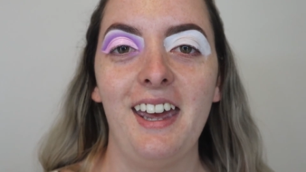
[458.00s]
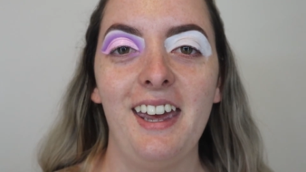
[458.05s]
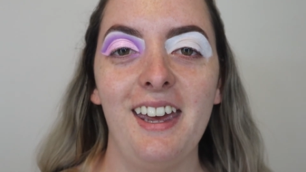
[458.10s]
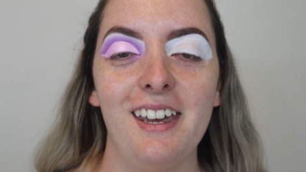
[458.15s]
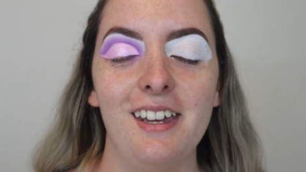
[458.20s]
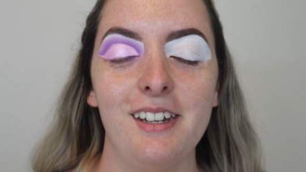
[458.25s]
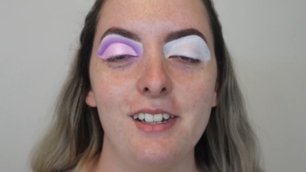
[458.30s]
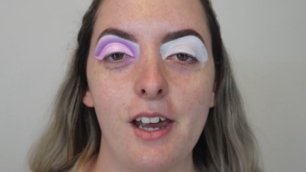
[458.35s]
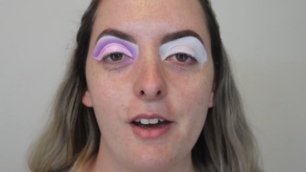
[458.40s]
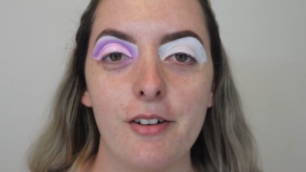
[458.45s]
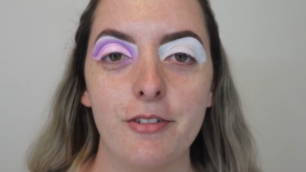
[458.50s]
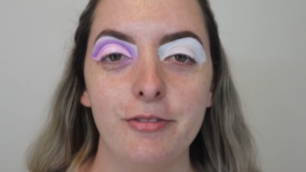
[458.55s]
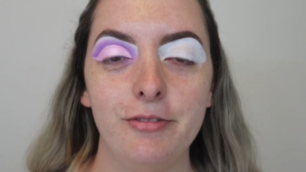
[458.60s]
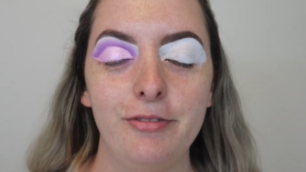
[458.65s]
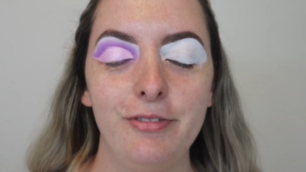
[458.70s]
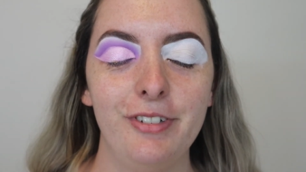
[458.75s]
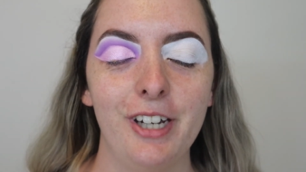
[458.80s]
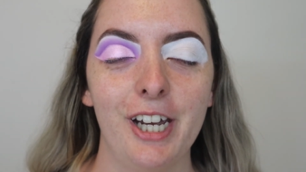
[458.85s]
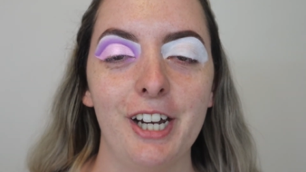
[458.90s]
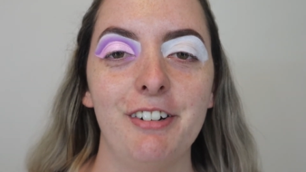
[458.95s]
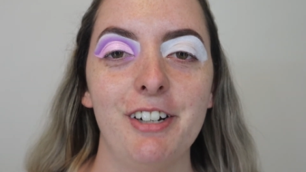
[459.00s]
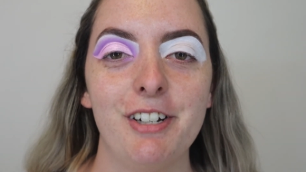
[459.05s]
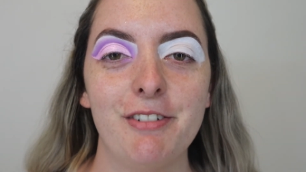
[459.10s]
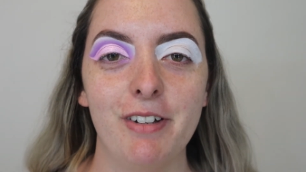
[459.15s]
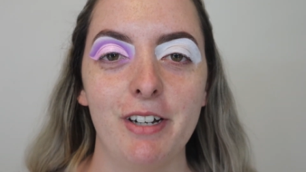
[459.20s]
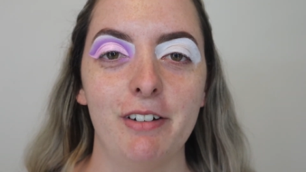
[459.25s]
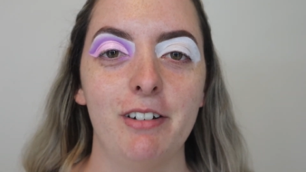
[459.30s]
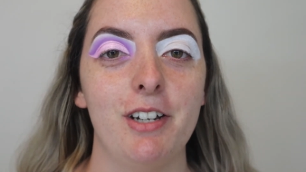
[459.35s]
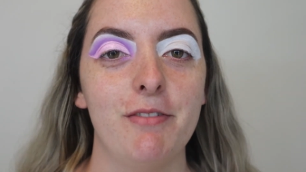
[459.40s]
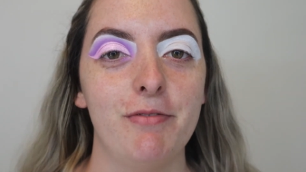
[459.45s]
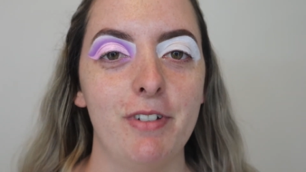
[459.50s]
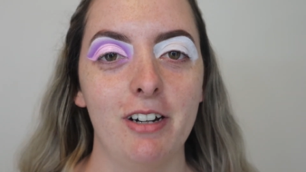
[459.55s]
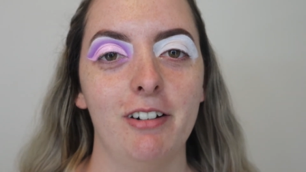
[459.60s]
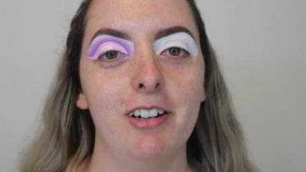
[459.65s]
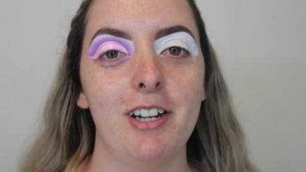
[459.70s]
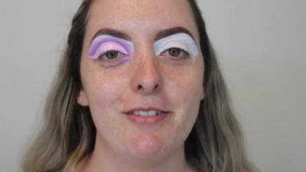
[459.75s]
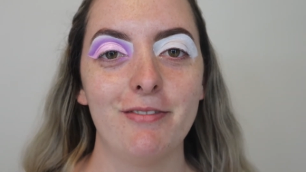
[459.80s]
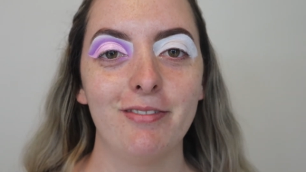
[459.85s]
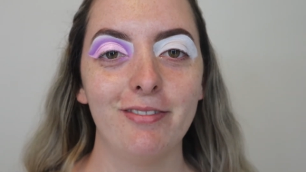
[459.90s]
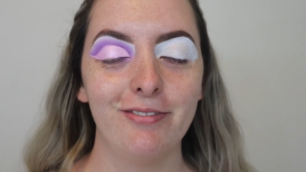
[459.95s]
and
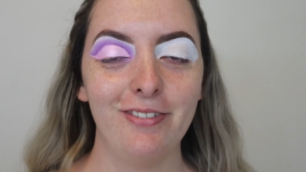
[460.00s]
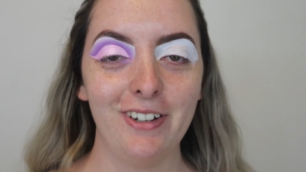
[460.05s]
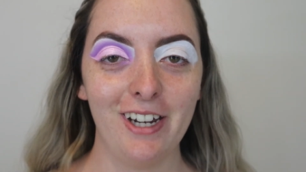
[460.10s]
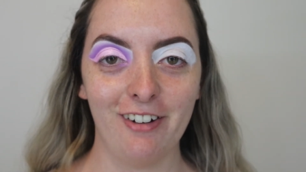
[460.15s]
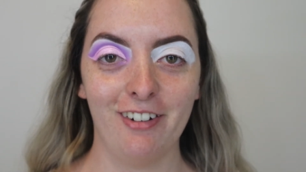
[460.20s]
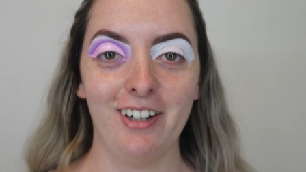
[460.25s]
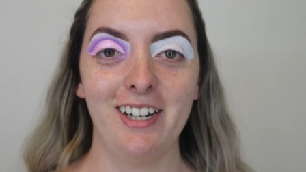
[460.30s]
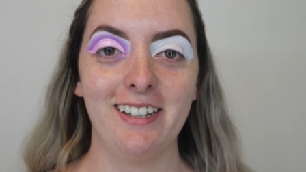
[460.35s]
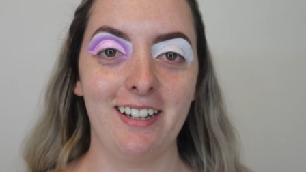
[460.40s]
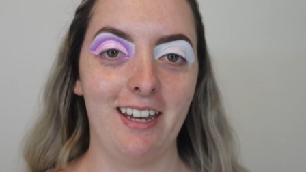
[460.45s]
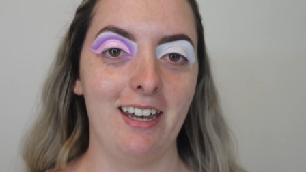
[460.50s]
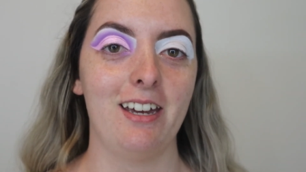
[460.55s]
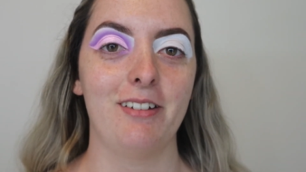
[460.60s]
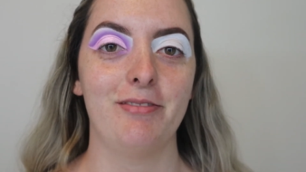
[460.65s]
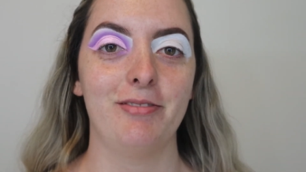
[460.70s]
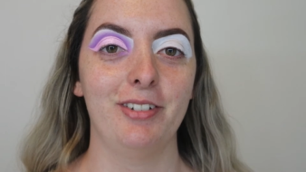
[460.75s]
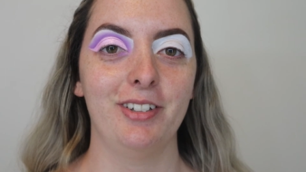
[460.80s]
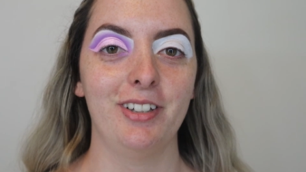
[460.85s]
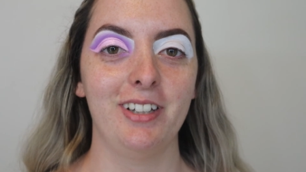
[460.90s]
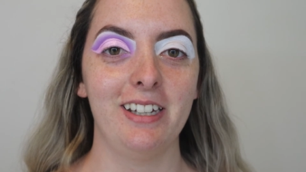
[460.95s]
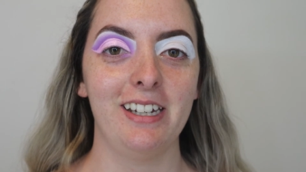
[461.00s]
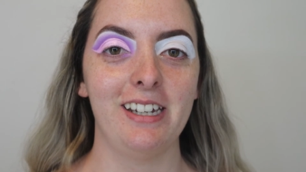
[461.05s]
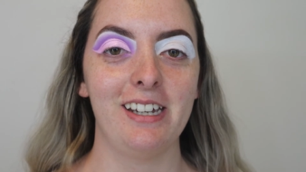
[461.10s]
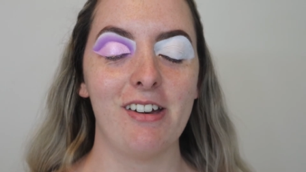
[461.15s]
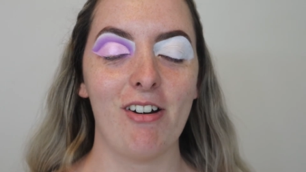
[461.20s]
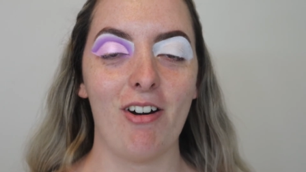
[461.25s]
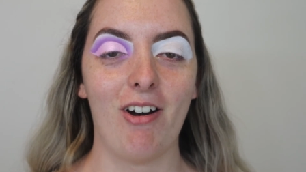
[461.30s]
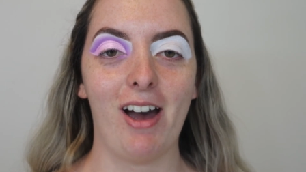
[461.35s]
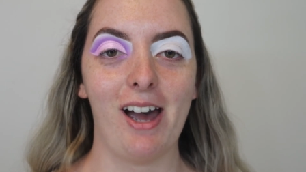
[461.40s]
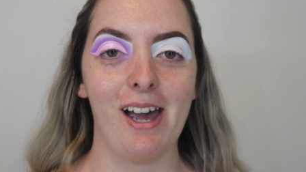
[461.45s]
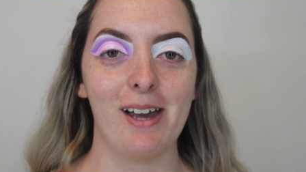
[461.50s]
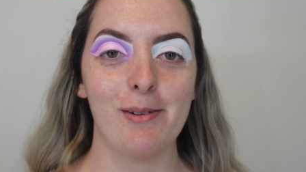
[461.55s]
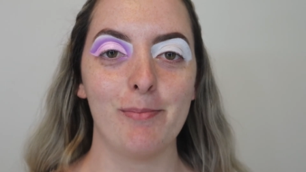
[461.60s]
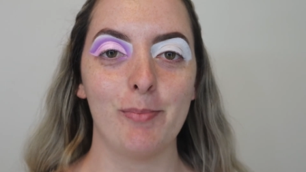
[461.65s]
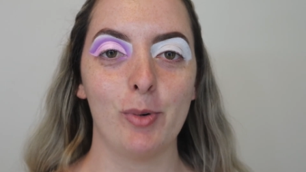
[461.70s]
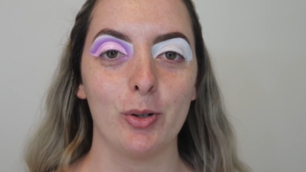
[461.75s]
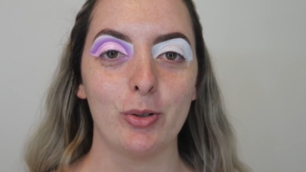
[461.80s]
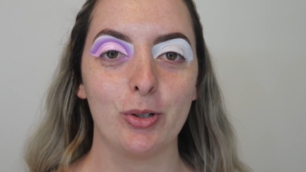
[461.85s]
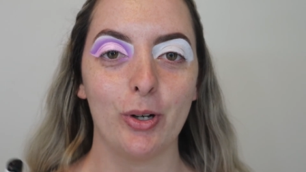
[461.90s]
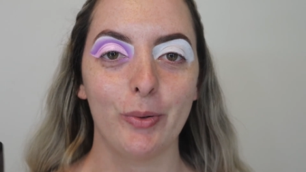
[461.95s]
very carefully
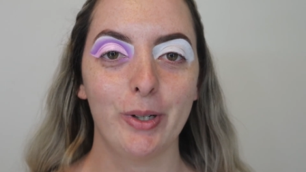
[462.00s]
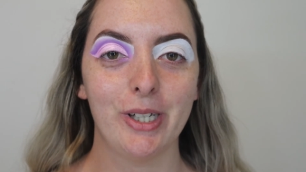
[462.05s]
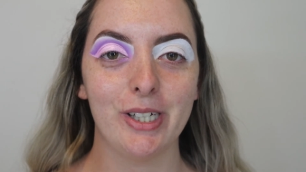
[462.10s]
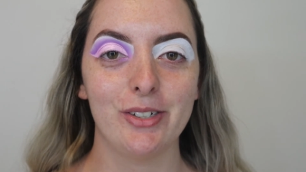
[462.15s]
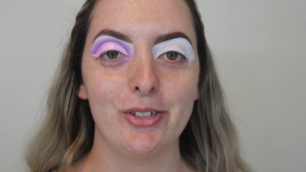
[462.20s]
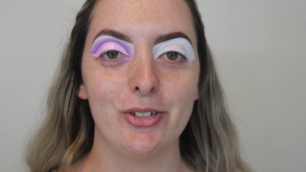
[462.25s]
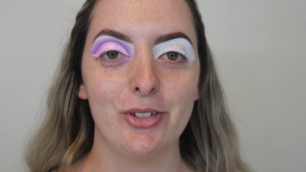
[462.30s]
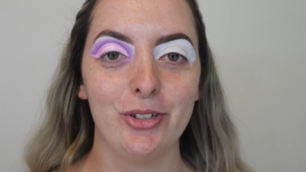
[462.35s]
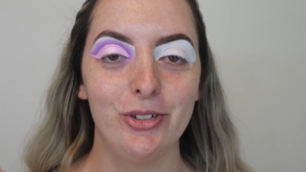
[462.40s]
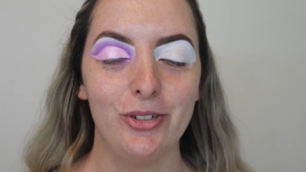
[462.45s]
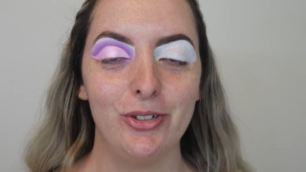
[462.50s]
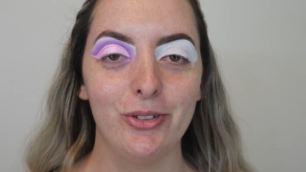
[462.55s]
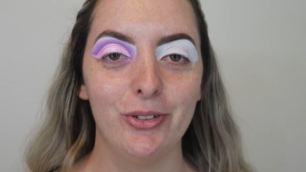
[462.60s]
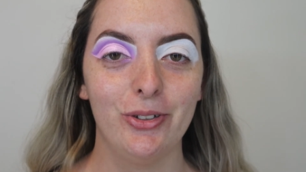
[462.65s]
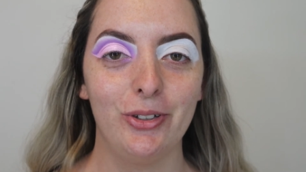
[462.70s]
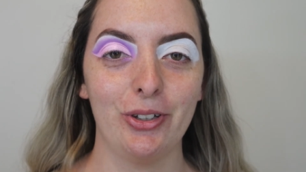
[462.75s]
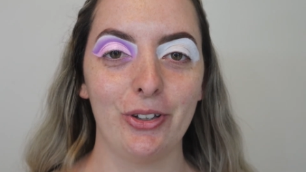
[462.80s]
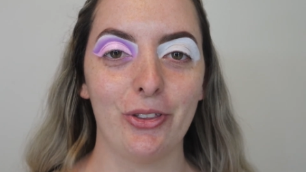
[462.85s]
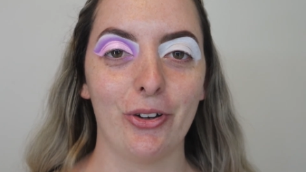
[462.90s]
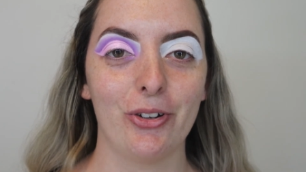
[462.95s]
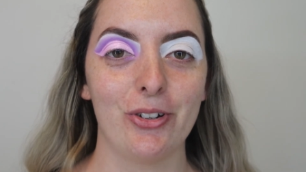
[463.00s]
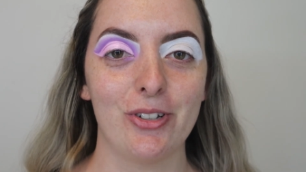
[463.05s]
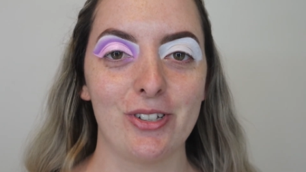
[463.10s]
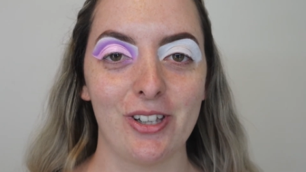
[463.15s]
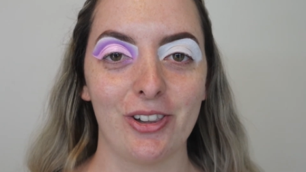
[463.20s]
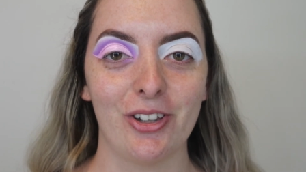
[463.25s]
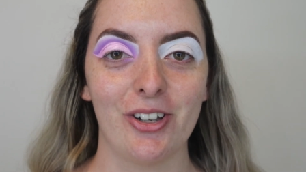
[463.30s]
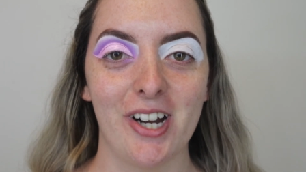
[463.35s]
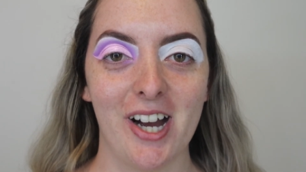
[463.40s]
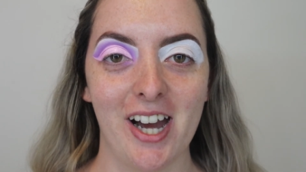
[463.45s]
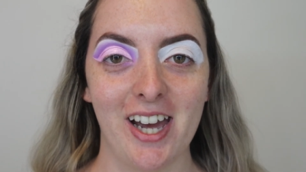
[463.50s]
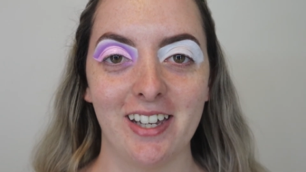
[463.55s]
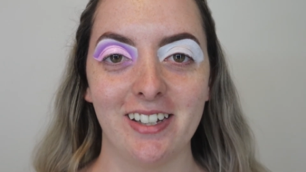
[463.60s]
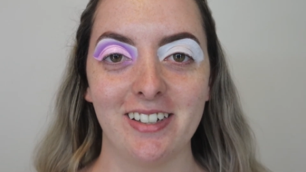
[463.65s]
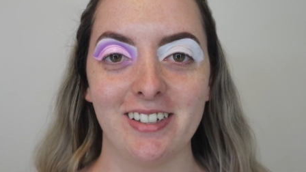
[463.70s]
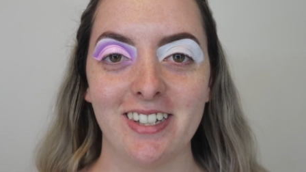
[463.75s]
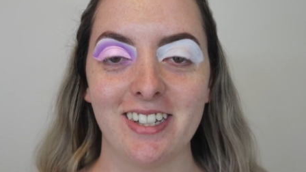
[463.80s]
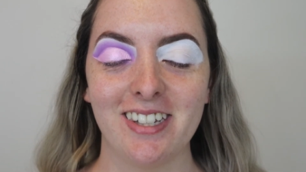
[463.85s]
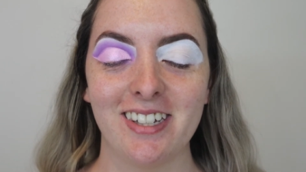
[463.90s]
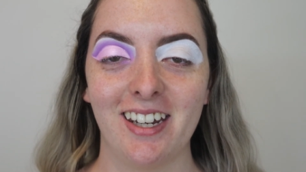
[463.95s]
I'm going to do those
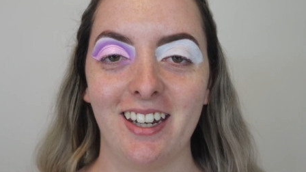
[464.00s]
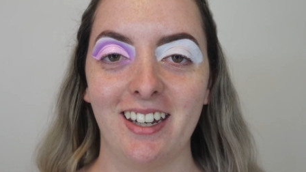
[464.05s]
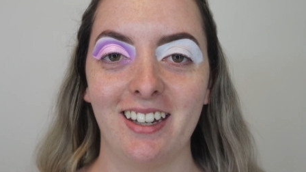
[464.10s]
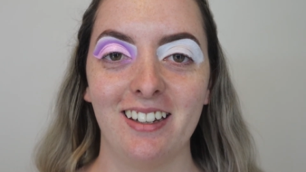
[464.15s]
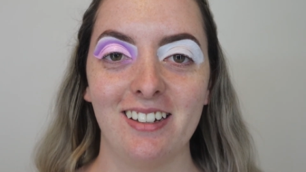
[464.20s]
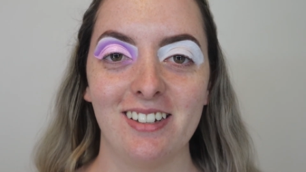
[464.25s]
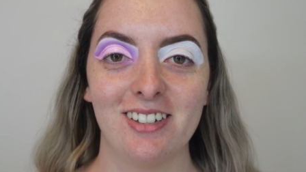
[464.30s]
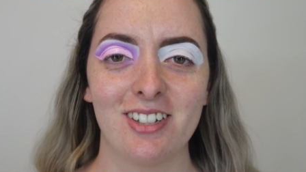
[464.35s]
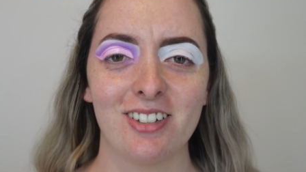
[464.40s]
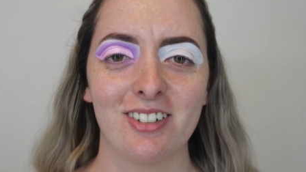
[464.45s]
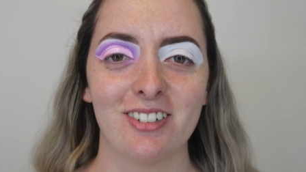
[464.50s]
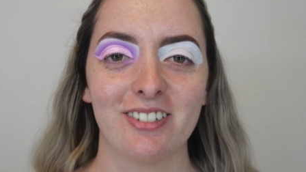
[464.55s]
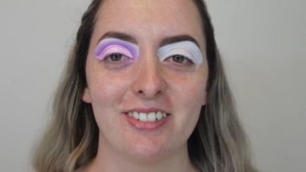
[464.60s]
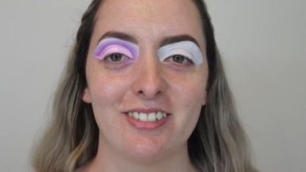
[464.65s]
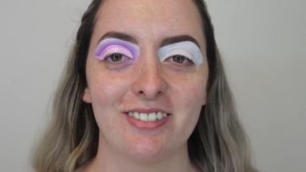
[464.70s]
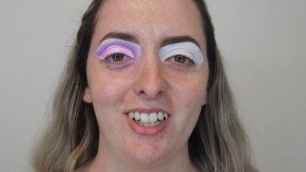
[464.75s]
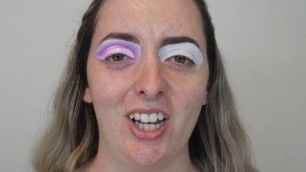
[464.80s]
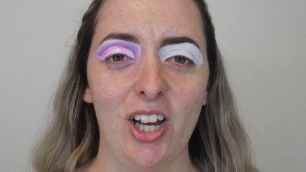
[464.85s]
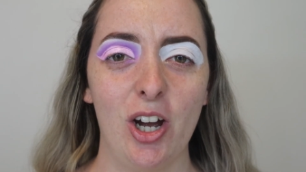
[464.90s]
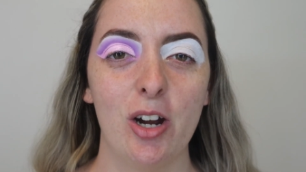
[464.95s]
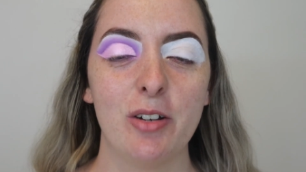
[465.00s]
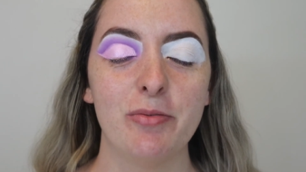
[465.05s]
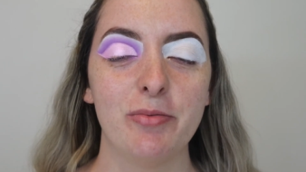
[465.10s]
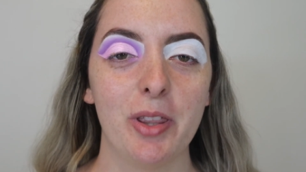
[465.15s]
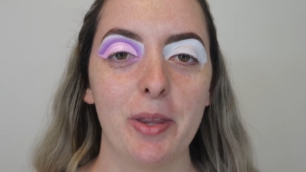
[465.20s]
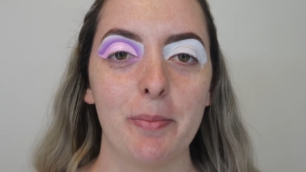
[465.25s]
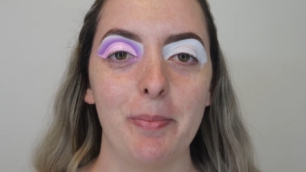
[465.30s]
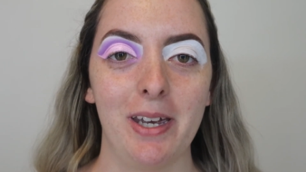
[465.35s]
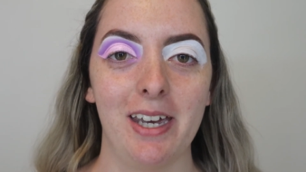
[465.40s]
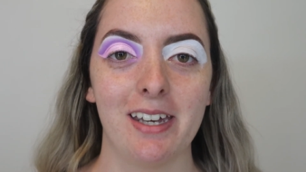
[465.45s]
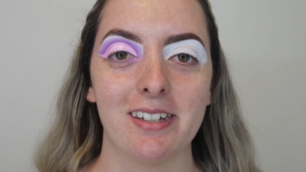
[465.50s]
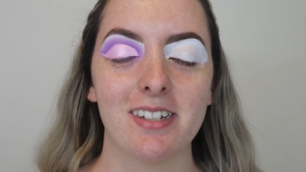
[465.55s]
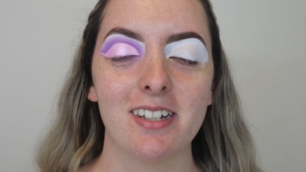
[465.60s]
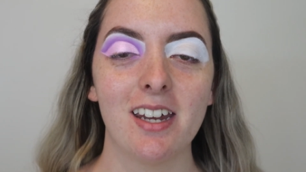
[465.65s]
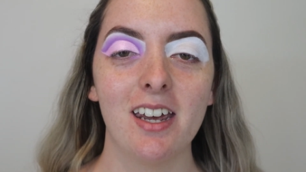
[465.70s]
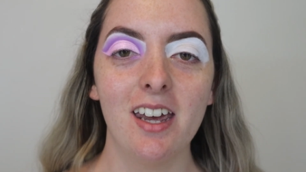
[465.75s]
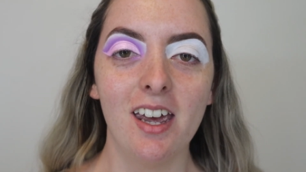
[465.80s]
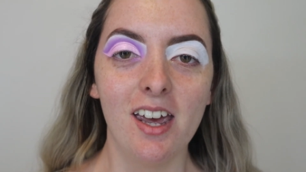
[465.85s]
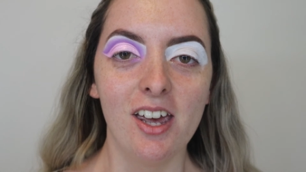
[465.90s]
lines and hope for the best.